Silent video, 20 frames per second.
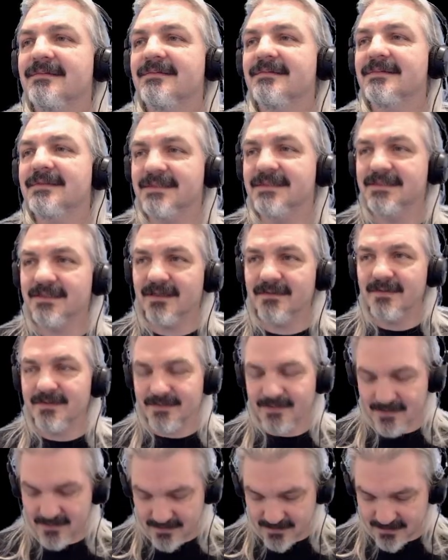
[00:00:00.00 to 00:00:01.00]
Simon
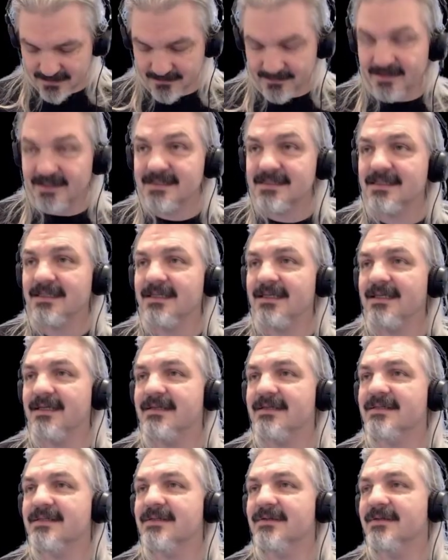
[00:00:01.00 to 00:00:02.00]
files. Eventually
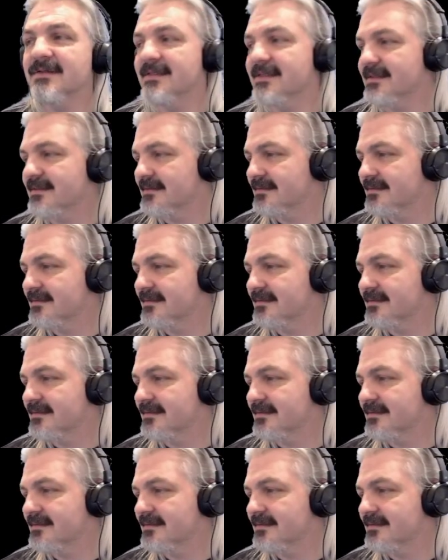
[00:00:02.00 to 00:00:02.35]
it should,